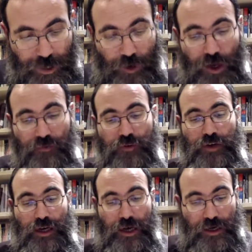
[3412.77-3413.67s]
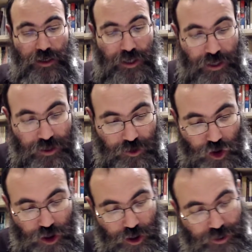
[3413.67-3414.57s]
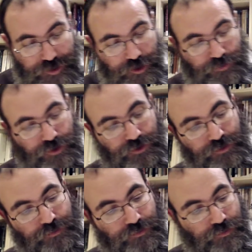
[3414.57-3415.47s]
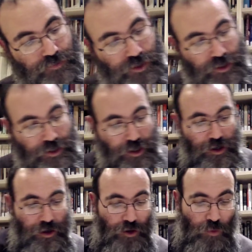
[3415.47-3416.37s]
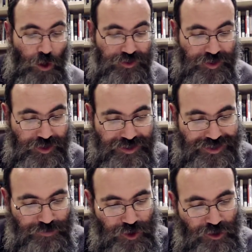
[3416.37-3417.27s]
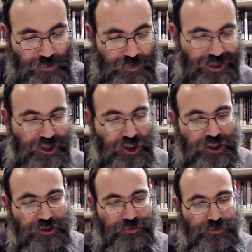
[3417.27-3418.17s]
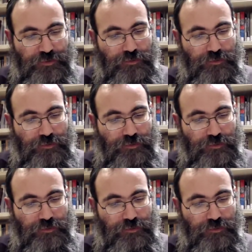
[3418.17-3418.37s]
However, v'acharkach g'shayat tzimtzum, what did the tzimtzum achieve?